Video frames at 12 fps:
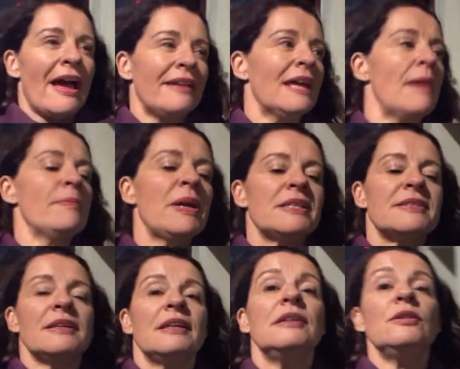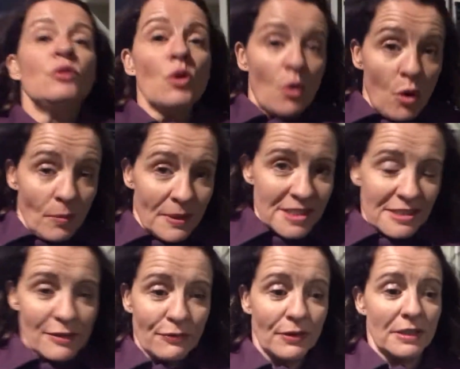And that makes an enormous
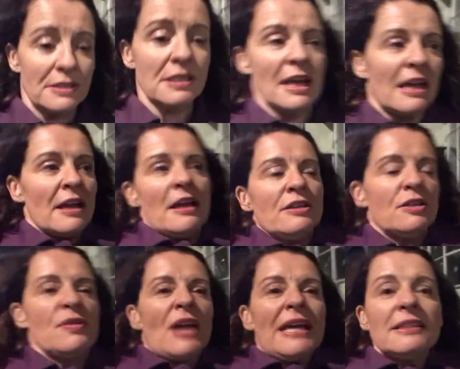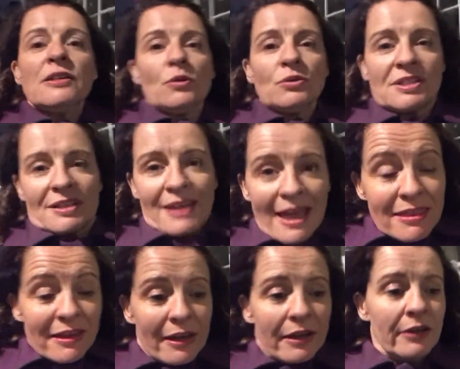difference. So if you added it all
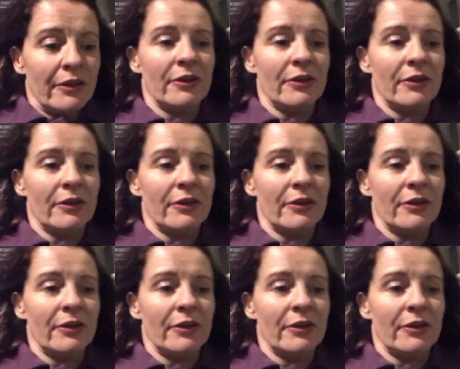together,